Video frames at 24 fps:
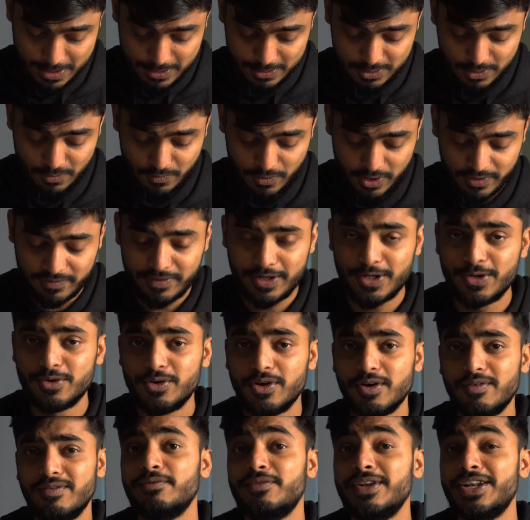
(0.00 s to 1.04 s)
So what we'll do,
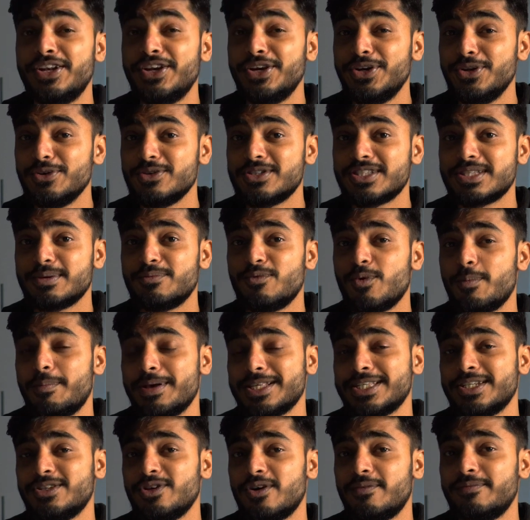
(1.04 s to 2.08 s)
we'll reduce some
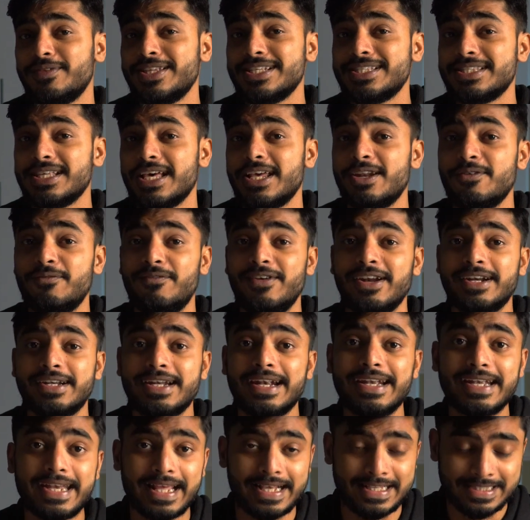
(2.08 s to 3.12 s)
opacity of this
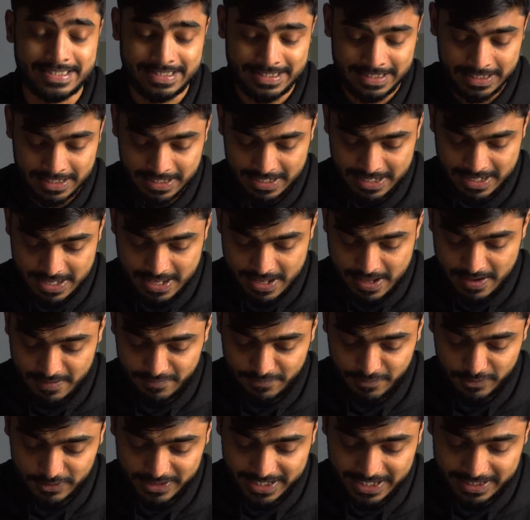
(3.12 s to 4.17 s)
reflected text.
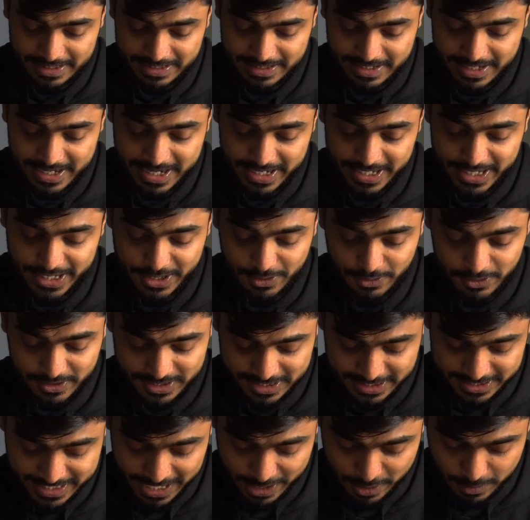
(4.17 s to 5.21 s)
For that, again go to the
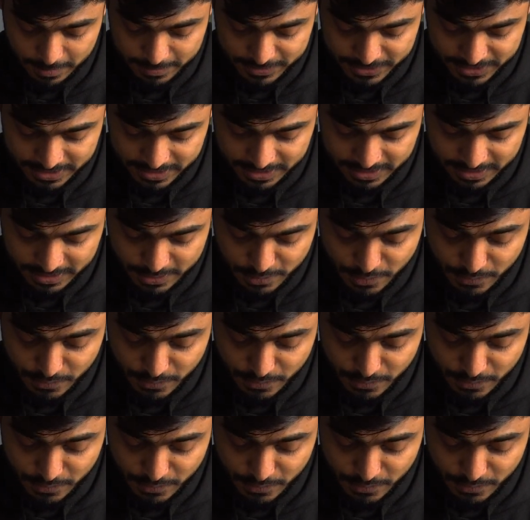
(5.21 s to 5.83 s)
stack option,